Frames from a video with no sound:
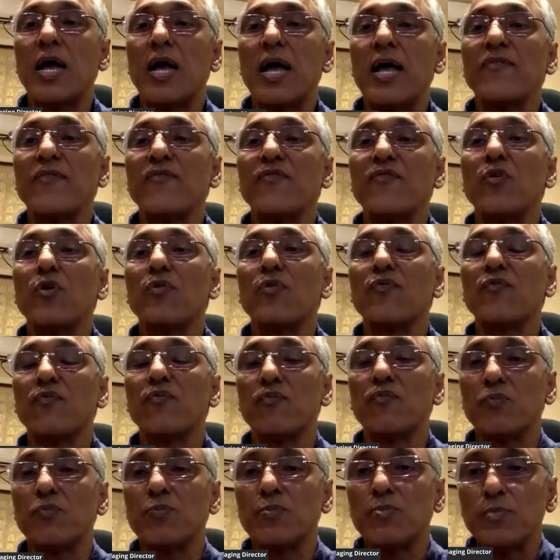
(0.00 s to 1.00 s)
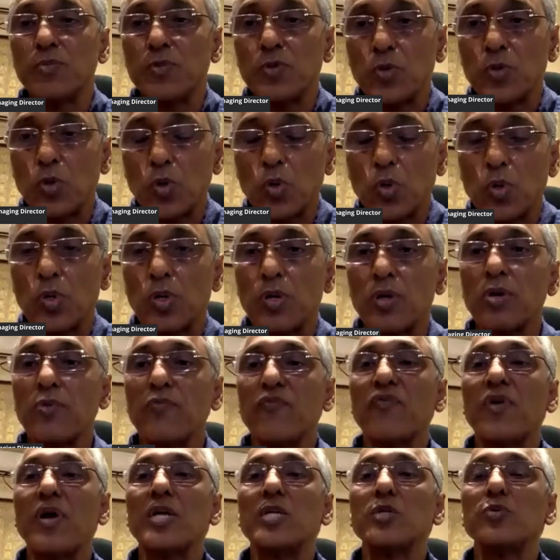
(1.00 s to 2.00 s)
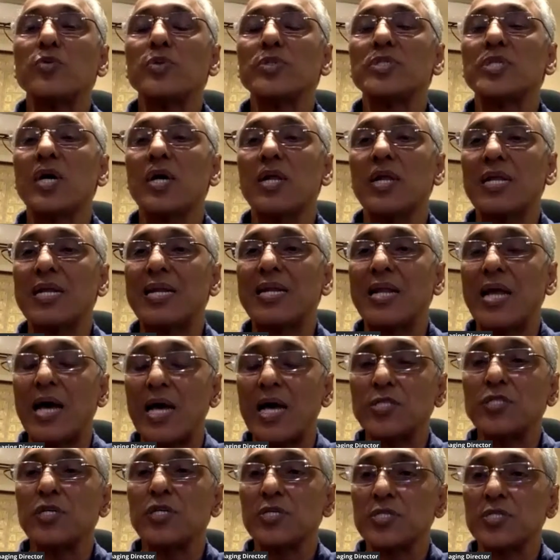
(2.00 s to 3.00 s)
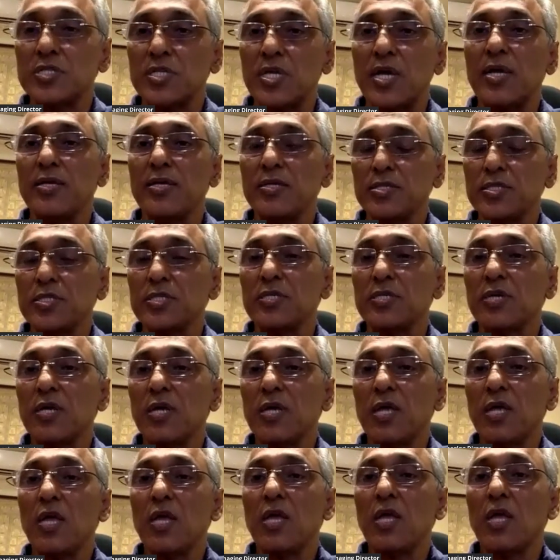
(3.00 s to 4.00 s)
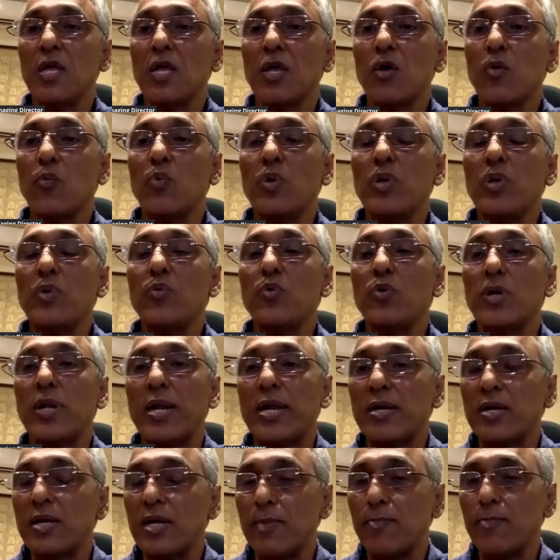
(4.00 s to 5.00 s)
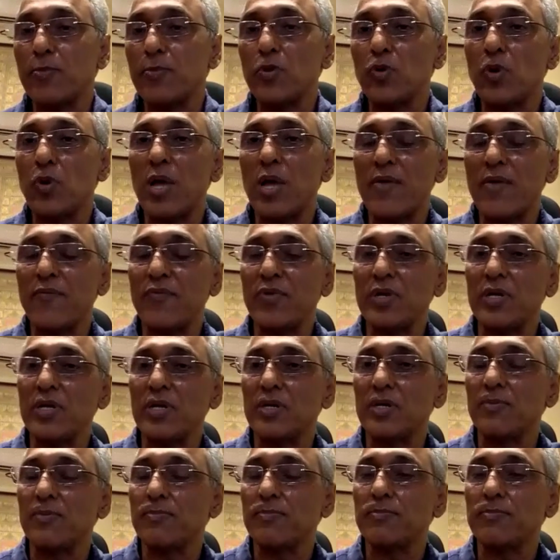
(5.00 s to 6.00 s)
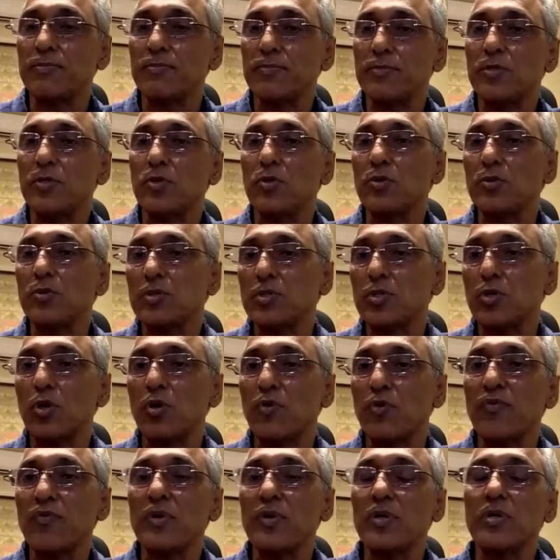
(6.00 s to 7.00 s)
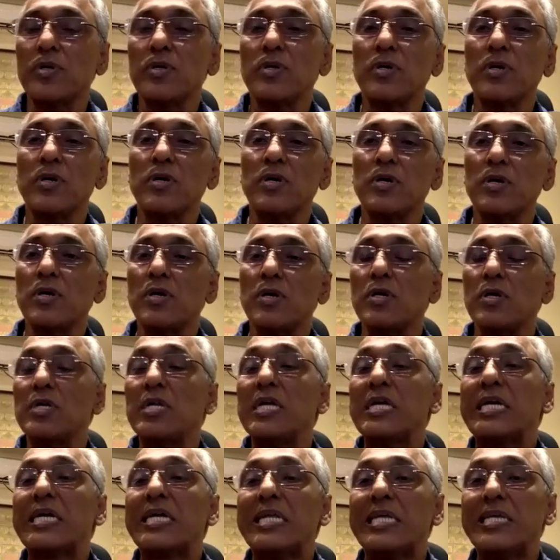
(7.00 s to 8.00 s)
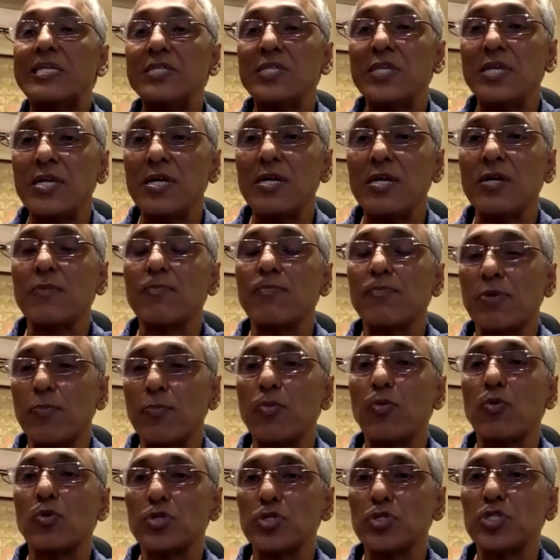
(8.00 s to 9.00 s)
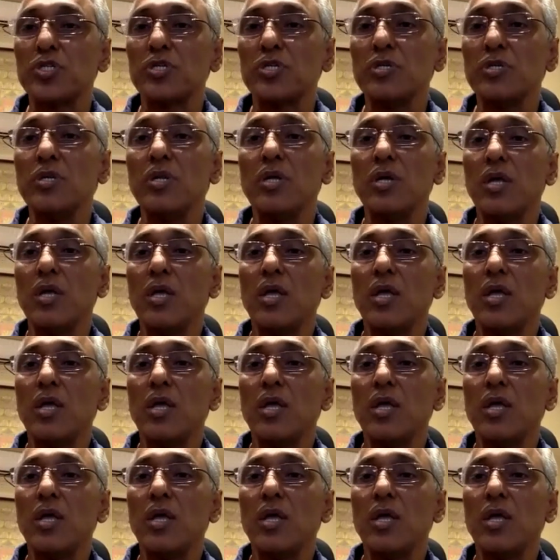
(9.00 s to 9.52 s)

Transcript: And for, you know, funds which are larger size, we would end up, you know, having a, you know, sort of a decreasing proportion.